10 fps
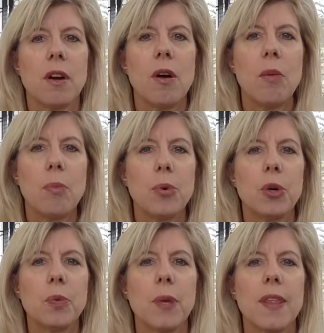all
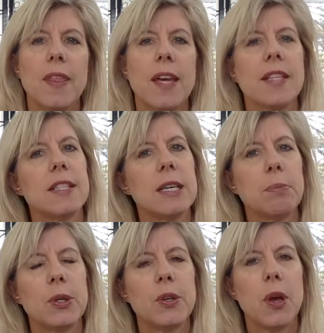born with, that
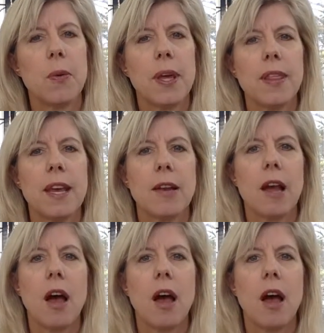deeper knowing that